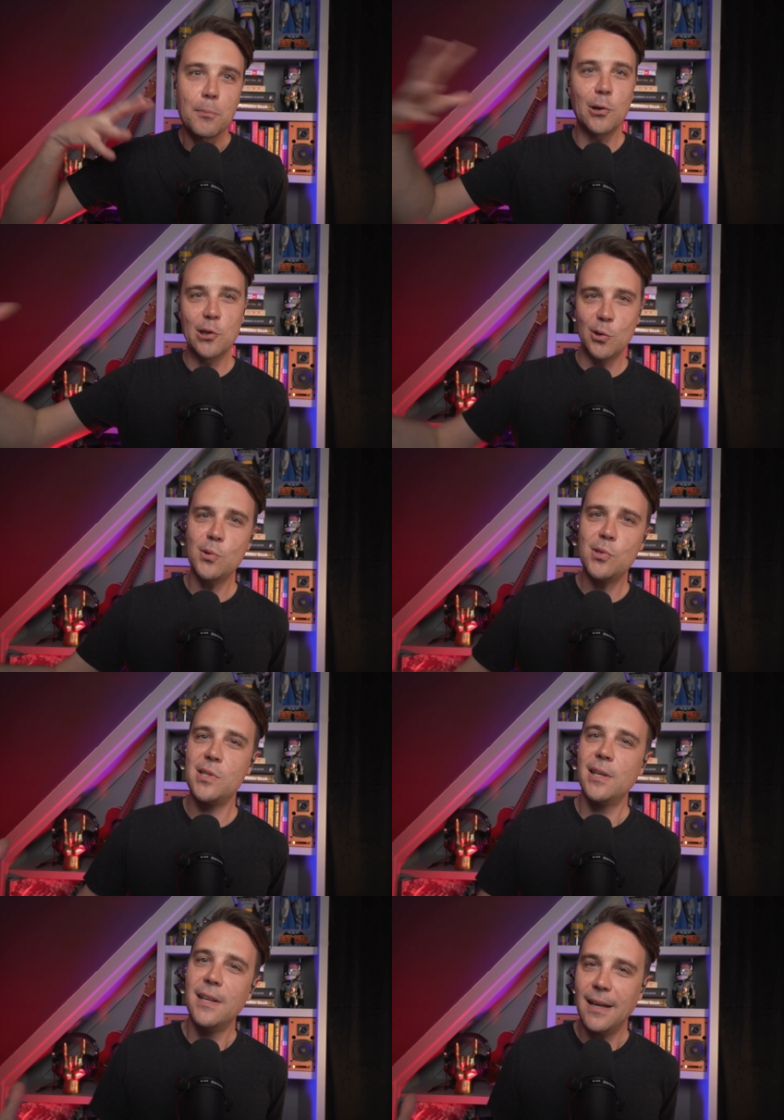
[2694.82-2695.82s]

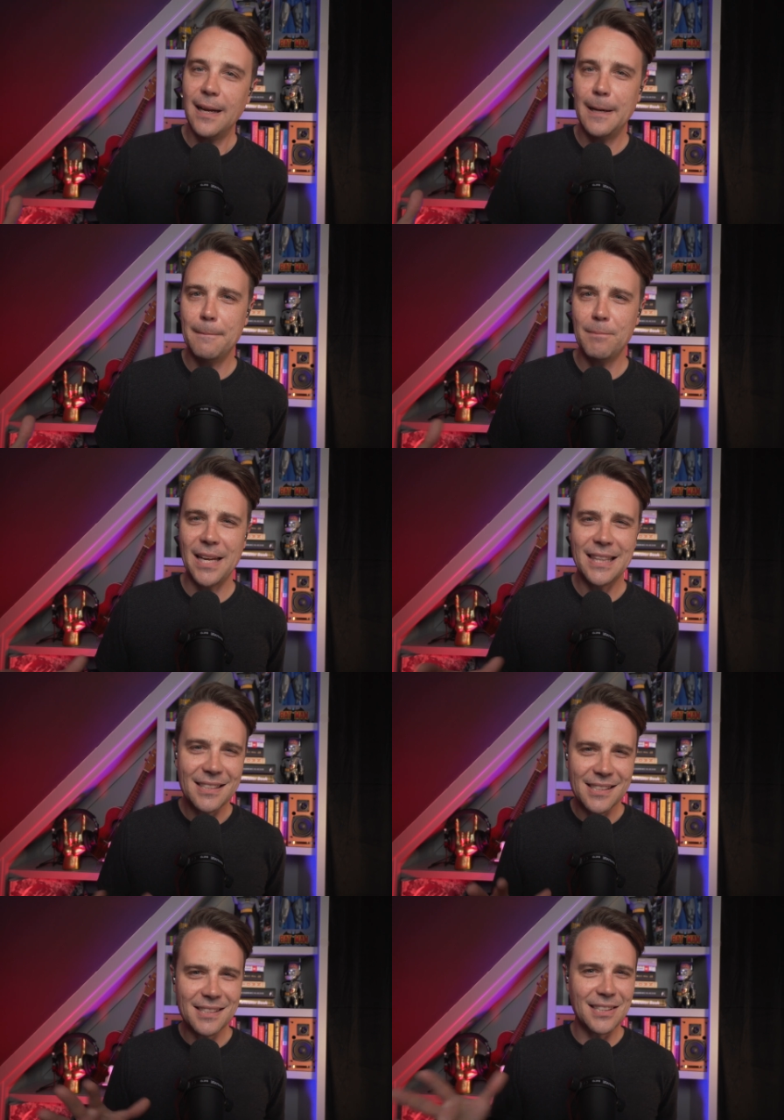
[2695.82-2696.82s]
produced. Um, I
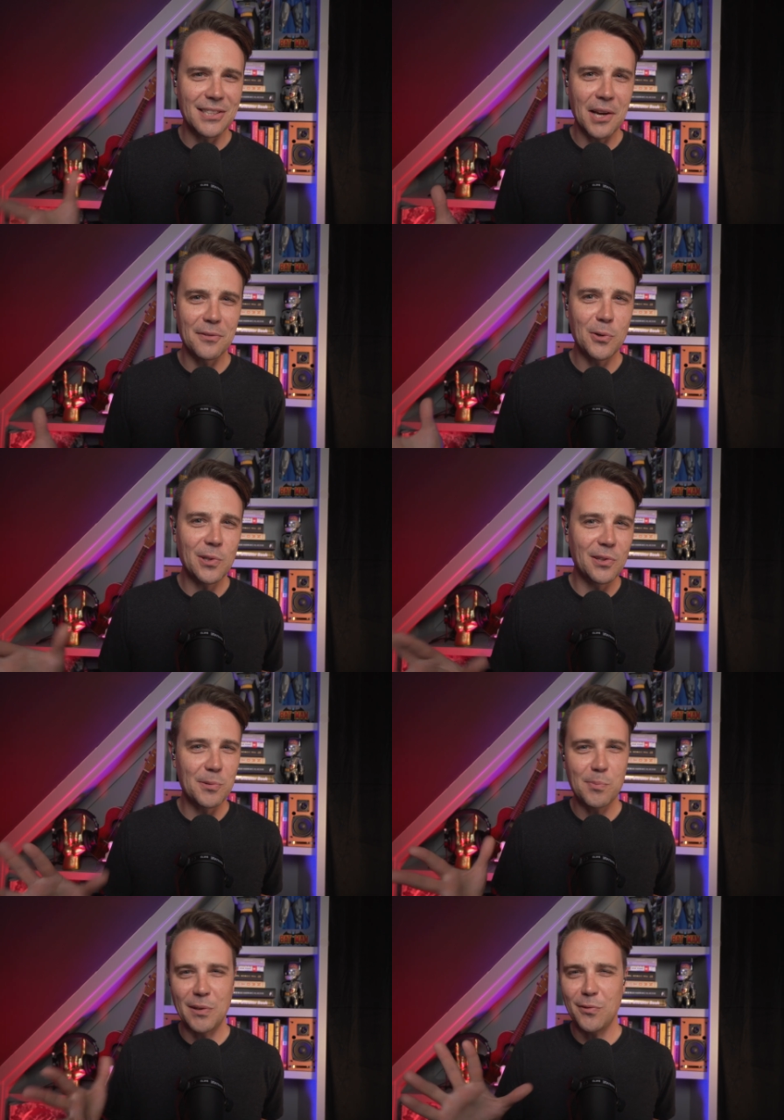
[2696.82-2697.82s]
think since the dawn of nuclear,
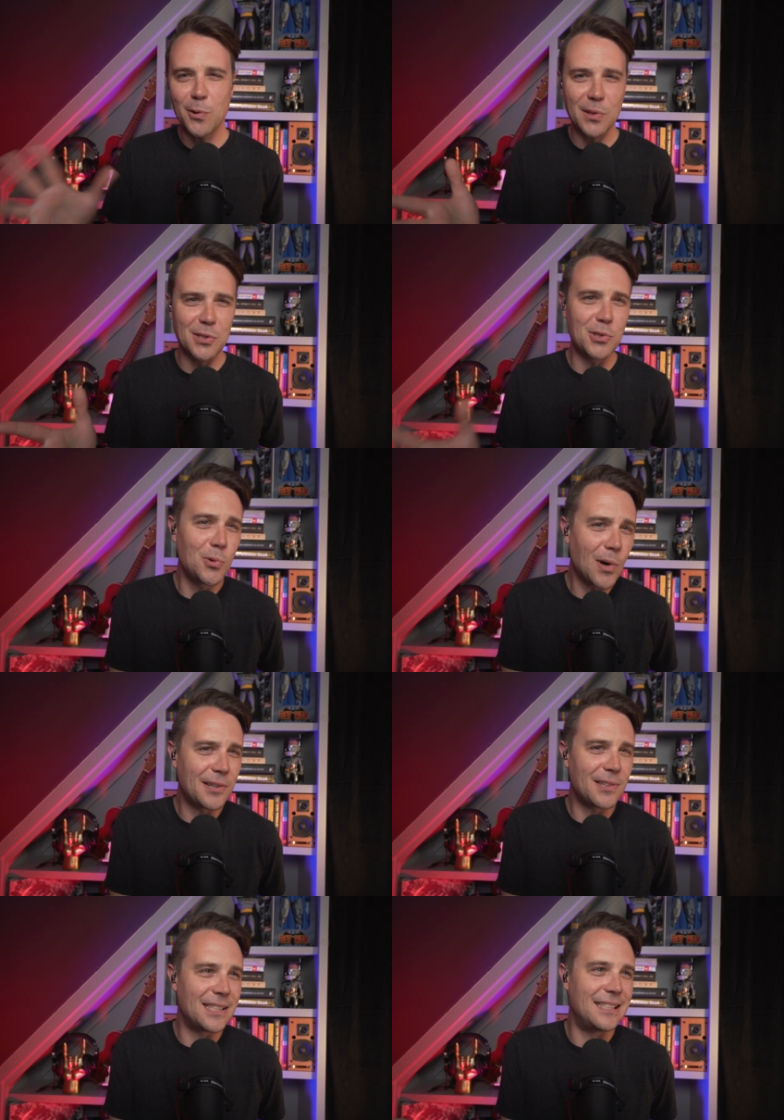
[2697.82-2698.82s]
there have been fewer than
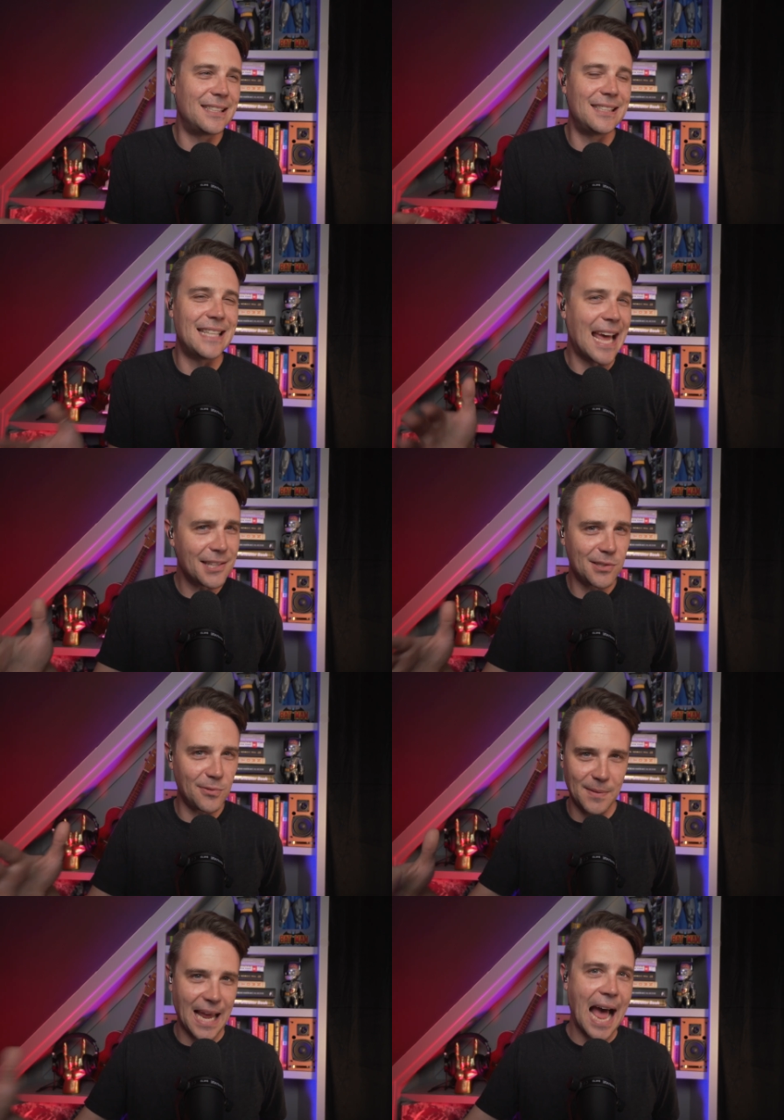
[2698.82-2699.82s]
200 deaths
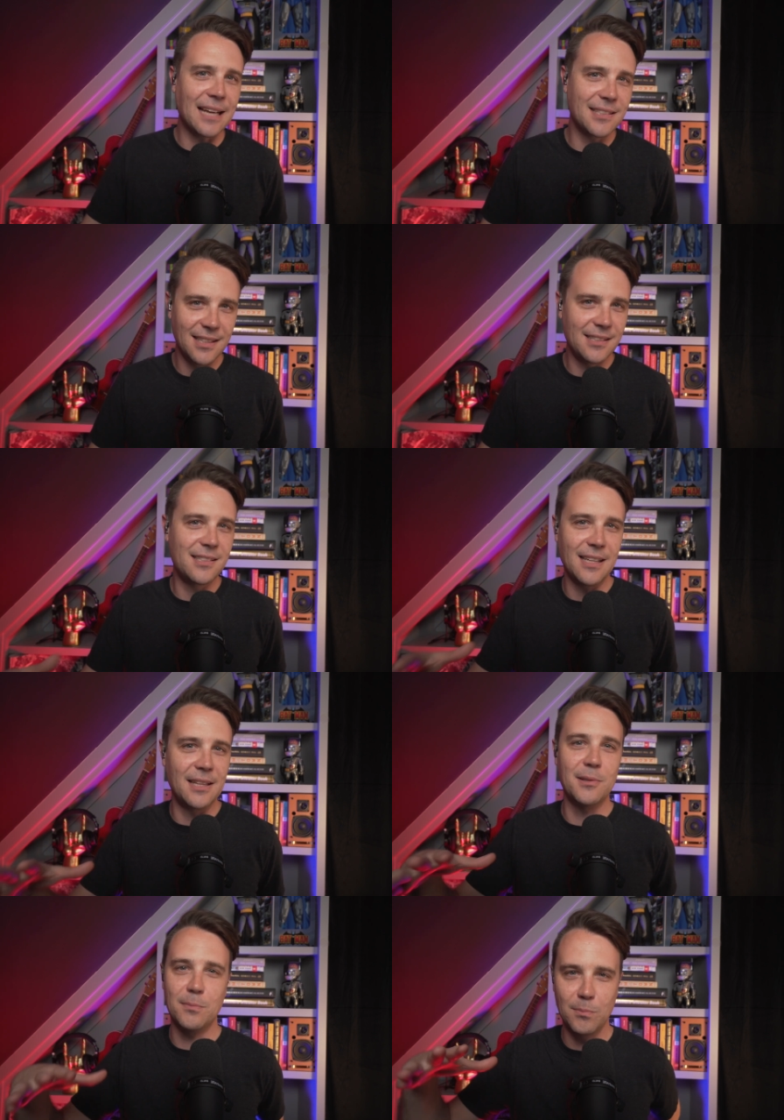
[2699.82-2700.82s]
from the accidents
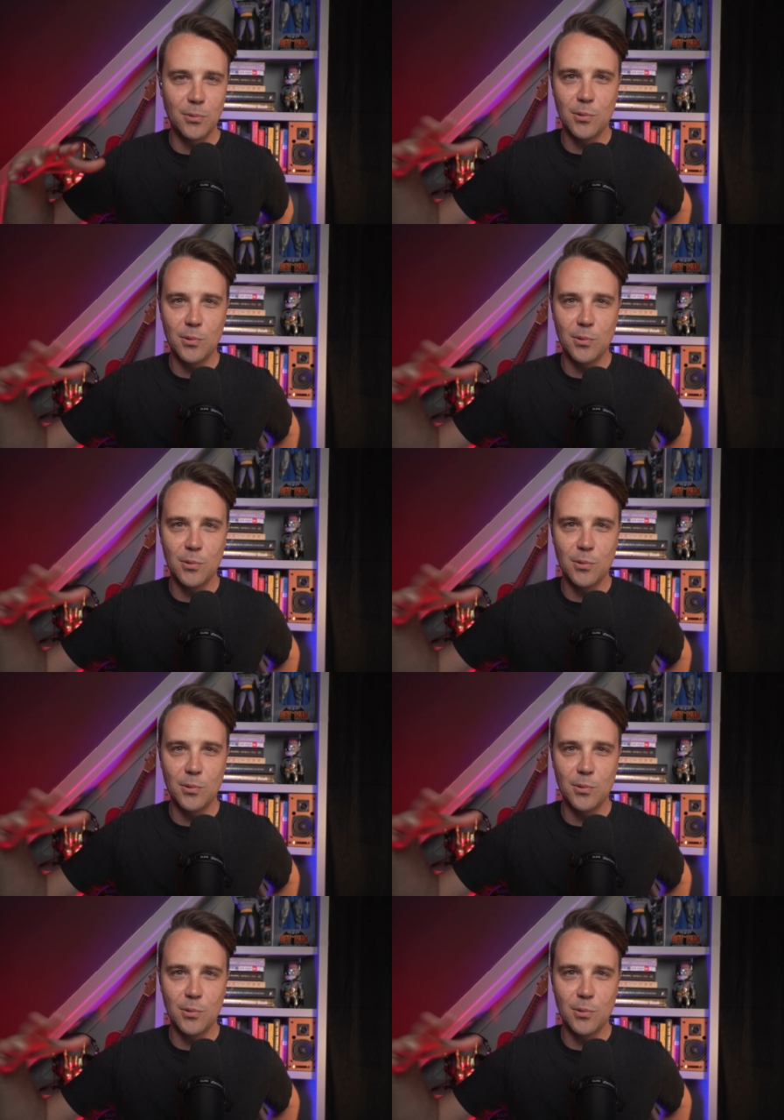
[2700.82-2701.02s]
and the